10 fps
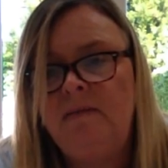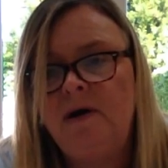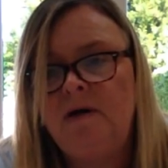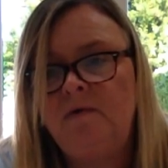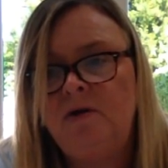
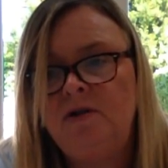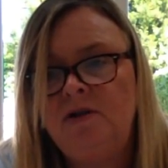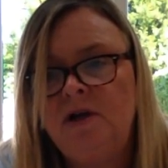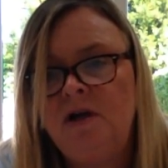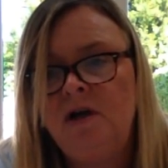bird
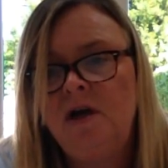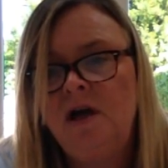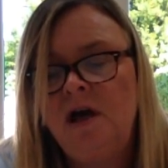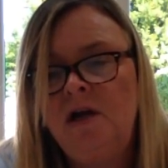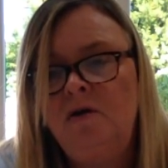watched,
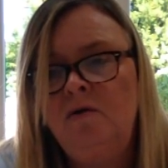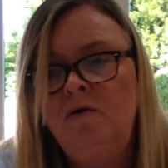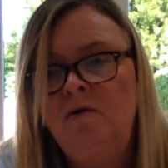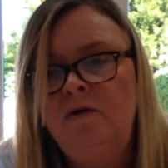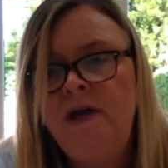and
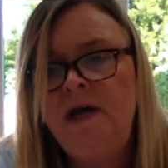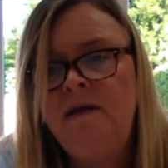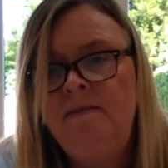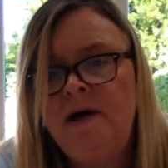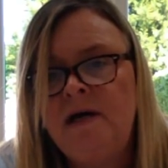all the
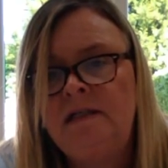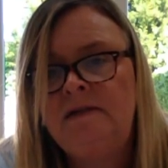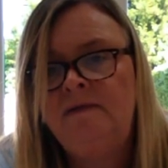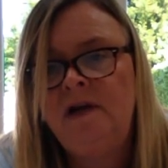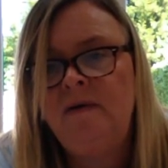other
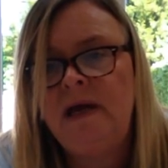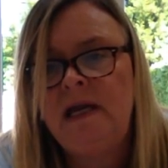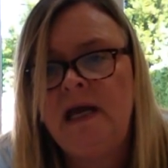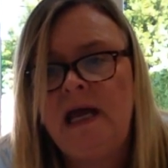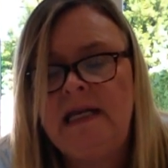birds flew
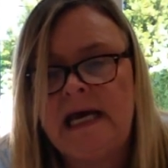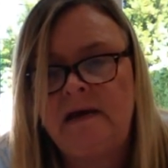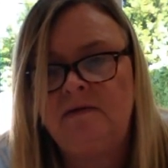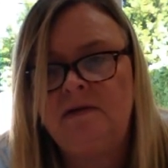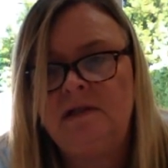in and
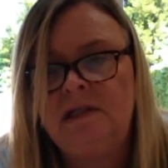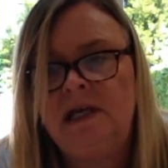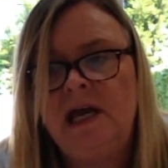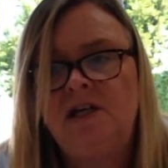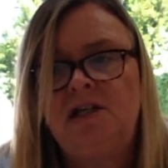out to
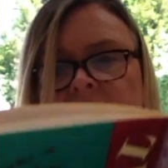catch a